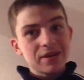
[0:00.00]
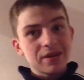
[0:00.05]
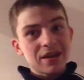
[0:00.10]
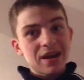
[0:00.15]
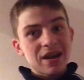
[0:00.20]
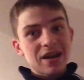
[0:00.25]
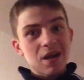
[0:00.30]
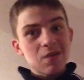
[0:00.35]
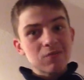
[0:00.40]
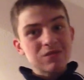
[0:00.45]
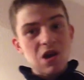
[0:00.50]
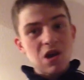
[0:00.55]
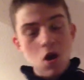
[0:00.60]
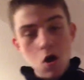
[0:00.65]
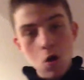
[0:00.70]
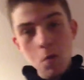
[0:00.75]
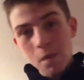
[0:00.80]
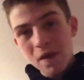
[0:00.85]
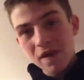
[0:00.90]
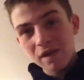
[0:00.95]
and I was
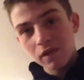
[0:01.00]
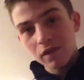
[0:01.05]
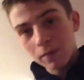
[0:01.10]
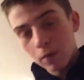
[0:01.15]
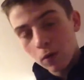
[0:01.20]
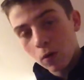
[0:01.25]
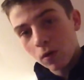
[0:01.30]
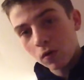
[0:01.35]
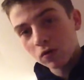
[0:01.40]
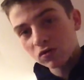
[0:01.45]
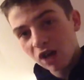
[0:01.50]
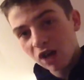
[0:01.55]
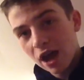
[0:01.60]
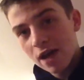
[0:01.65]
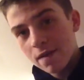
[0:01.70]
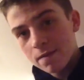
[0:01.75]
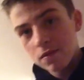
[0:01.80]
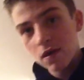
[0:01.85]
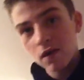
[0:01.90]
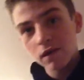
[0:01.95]
hoping for more, I was
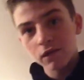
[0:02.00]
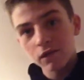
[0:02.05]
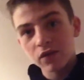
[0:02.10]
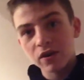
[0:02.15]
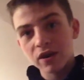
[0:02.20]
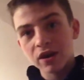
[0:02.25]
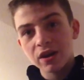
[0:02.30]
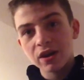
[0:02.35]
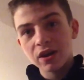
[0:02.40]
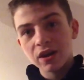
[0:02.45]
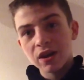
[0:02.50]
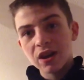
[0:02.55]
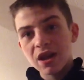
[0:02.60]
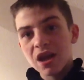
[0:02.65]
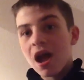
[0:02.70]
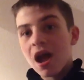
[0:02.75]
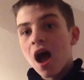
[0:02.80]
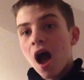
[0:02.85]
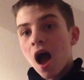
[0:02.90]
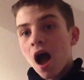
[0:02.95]
hyped up for it,
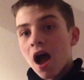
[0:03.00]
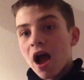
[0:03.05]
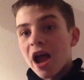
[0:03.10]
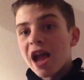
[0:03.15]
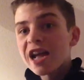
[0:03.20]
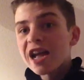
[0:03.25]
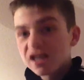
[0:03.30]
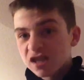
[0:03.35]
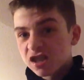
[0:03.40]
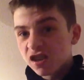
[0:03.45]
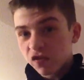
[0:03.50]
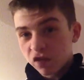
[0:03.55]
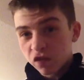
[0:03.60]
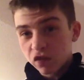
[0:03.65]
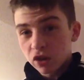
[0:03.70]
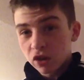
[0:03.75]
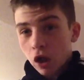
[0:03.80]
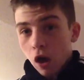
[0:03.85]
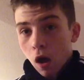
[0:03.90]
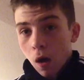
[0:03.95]
it's a
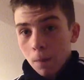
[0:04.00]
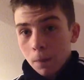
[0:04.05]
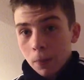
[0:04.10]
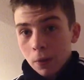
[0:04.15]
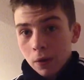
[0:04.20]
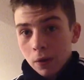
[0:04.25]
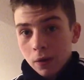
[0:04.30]
flop.